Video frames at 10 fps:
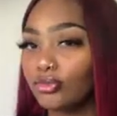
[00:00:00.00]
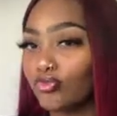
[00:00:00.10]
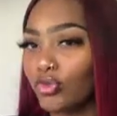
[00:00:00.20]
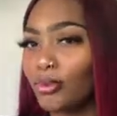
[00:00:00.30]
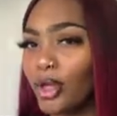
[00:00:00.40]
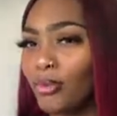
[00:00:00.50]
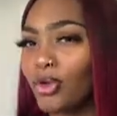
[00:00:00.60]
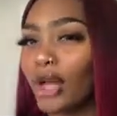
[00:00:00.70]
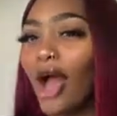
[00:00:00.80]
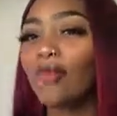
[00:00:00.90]

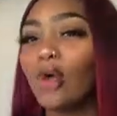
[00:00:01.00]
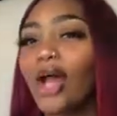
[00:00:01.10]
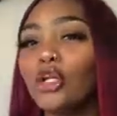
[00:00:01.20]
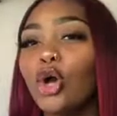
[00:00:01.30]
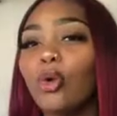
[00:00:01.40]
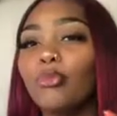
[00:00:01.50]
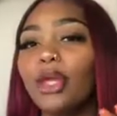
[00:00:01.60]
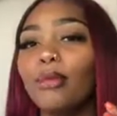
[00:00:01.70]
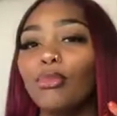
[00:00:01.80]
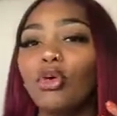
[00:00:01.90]
remember, I know it
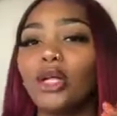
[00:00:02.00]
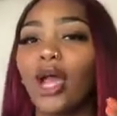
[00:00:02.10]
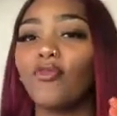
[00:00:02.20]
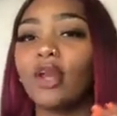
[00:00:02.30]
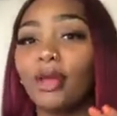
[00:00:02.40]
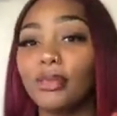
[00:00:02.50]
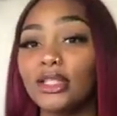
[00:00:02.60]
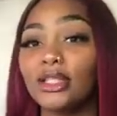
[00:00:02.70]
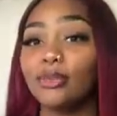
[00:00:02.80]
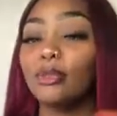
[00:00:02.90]
being more, like I feel like I'm missing
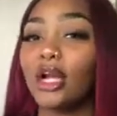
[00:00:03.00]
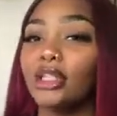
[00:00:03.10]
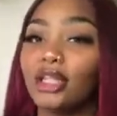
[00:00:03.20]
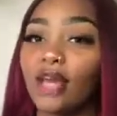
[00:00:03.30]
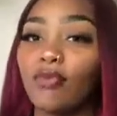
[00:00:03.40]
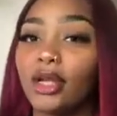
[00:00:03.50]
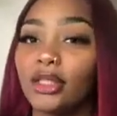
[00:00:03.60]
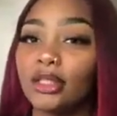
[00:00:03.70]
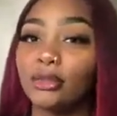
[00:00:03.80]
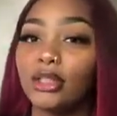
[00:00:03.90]
something, but I just can't find
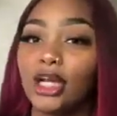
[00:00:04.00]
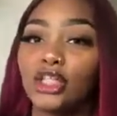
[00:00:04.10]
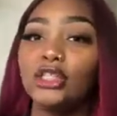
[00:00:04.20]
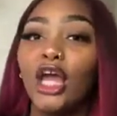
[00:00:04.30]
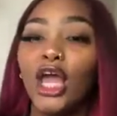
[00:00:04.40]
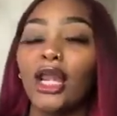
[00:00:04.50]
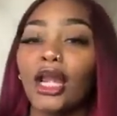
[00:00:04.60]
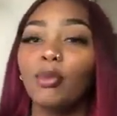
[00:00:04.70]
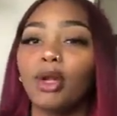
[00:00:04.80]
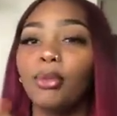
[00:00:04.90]
acceptance letters, and I
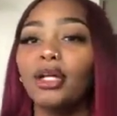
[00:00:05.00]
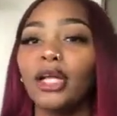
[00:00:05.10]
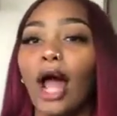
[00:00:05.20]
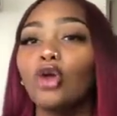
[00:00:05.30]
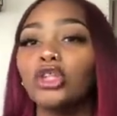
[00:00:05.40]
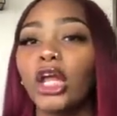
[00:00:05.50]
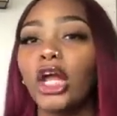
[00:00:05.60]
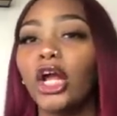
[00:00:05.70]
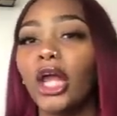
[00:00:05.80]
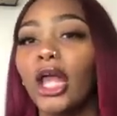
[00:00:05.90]
didn't want to put it out
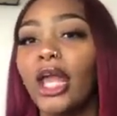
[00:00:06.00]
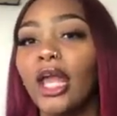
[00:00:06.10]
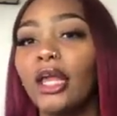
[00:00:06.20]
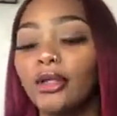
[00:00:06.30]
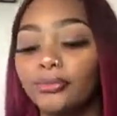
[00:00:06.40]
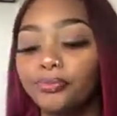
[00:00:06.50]
there and